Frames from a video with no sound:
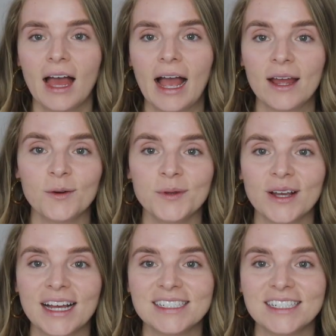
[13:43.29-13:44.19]
I hope you
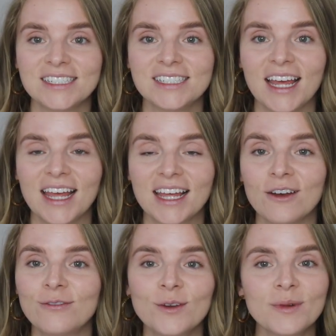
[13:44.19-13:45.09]
guys each take
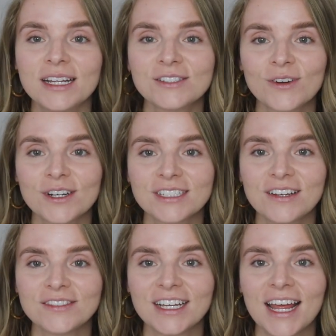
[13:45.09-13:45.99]
a few minutes for
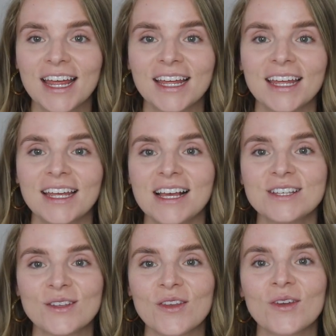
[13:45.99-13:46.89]
yourself today
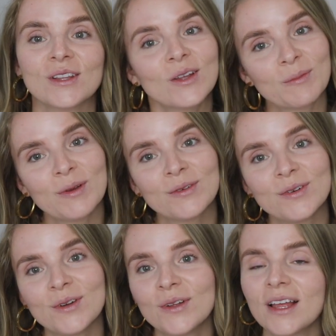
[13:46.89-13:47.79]
so that you can look
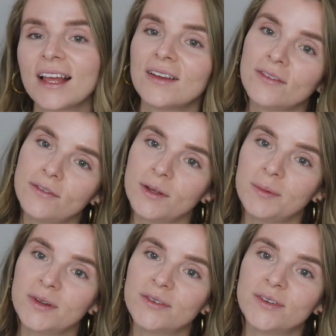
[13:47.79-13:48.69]
beautiful, feel
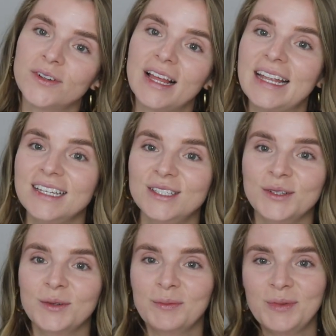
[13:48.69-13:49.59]
beautiful, and
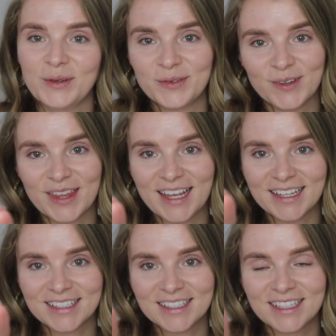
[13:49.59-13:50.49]
do beautiful
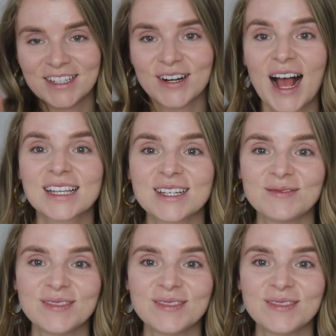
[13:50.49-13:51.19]
things. You're awesome.